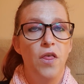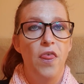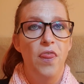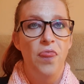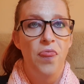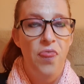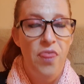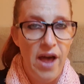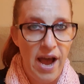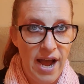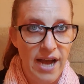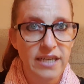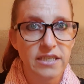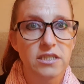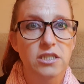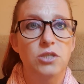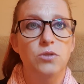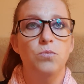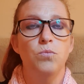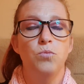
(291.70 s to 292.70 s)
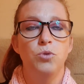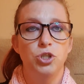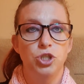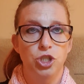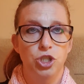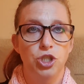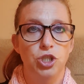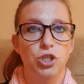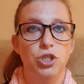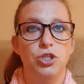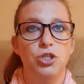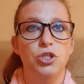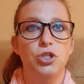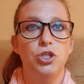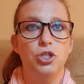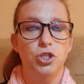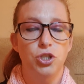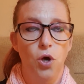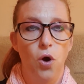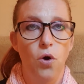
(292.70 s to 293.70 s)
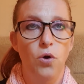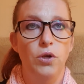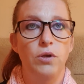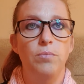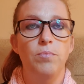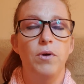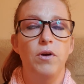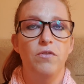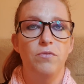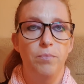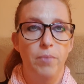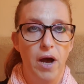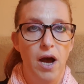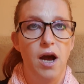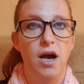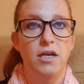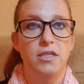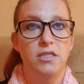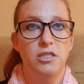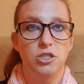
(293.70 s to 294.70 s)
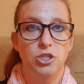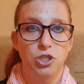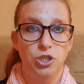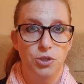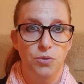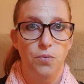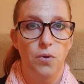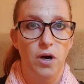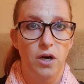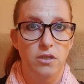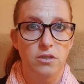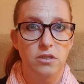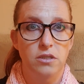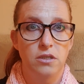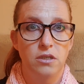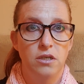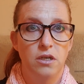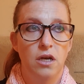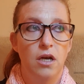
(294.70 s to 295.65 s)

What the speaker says: That was just the type of person she was.